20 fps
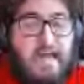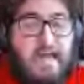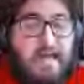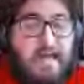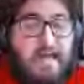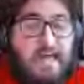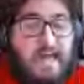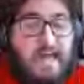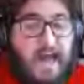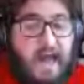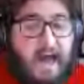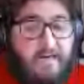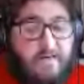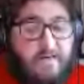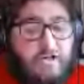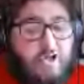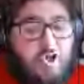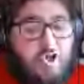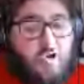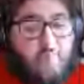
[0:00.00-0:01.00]
He
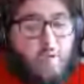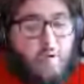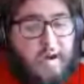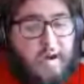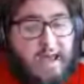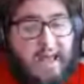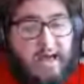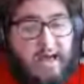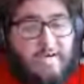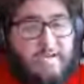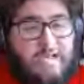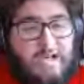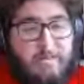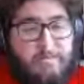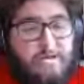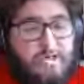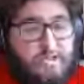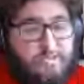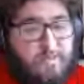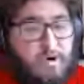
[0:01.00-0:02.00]
averaged 2.8
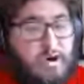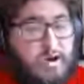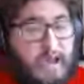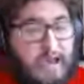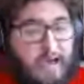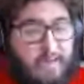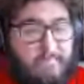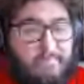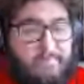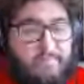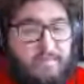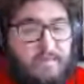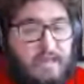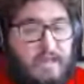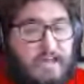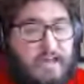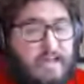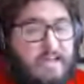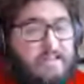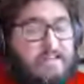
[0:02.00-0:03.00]
receptions per game.
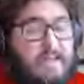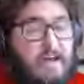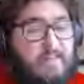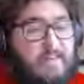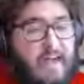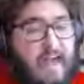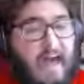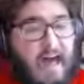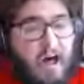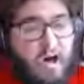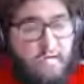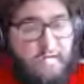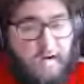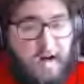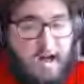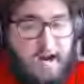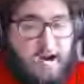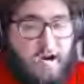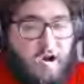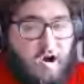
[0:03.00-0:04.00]
He's now the alpha
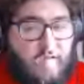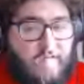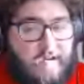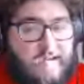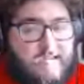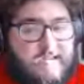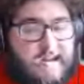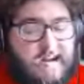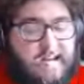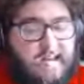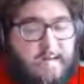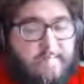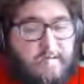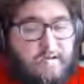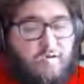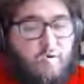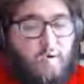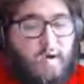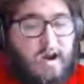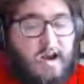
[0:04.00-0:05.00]
on an offense that
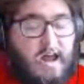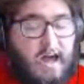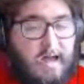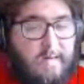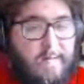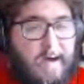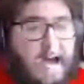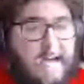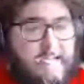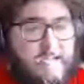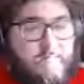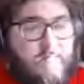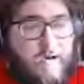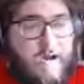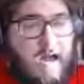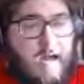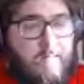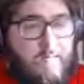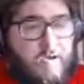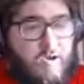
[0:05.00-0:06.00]
attempted 29 passes per
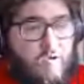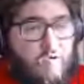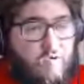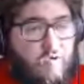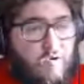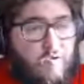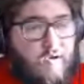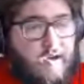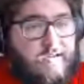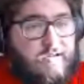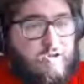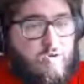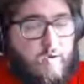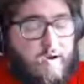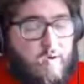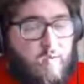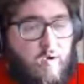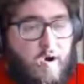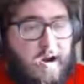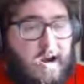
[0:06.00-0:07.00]
game in
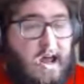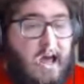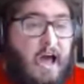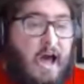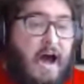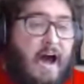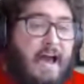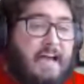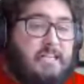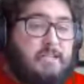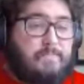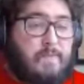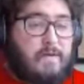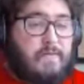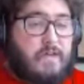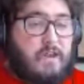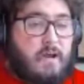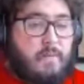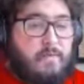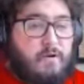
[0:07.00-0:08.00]
2021. I
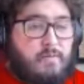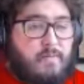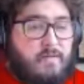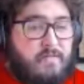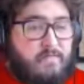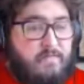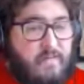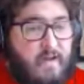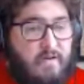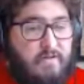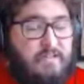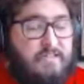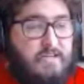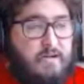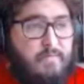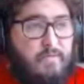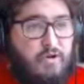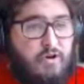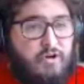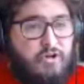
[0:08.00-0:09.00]
expect that number to be very
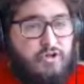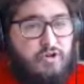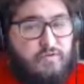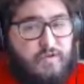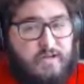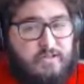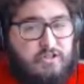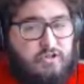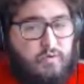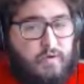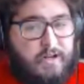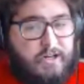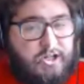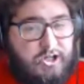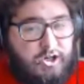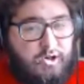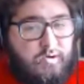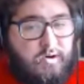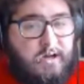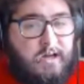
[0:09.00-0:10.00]
similar in
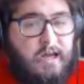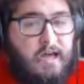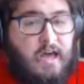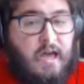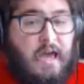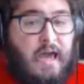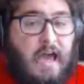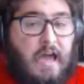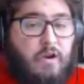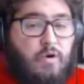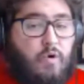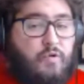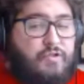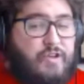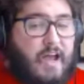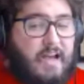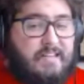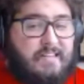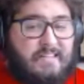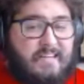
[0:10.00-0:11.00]
2022. And North
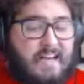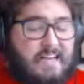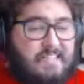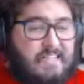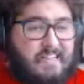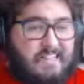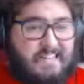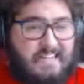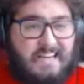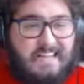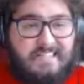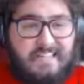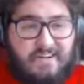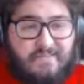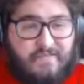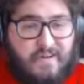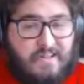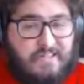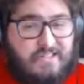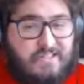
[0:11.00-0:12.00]
Texas has a
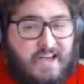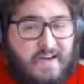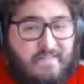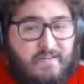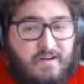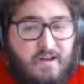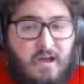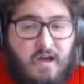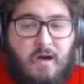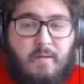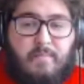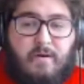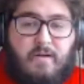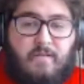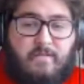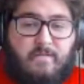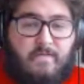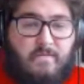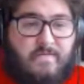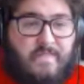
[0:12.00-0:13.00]
decent front and 7, but
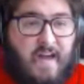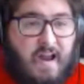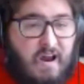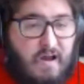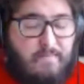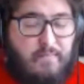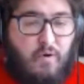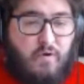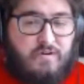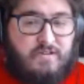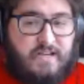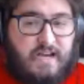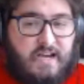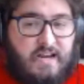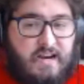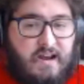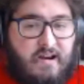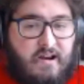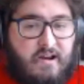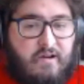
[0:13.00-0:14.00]
a very poor
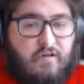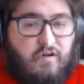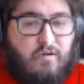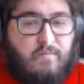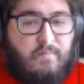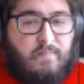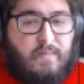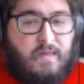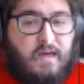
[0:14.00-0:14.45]
secondary group